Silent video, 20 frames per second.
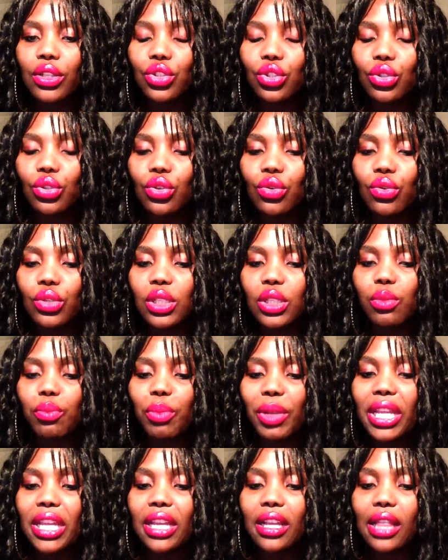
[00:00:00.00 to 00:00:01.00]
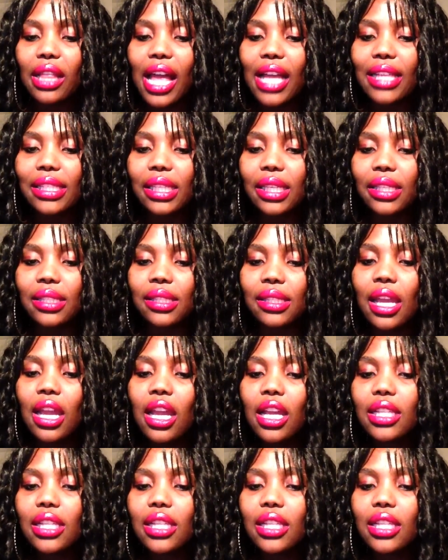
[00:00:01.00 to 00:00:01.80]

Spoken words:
to do spinning classes.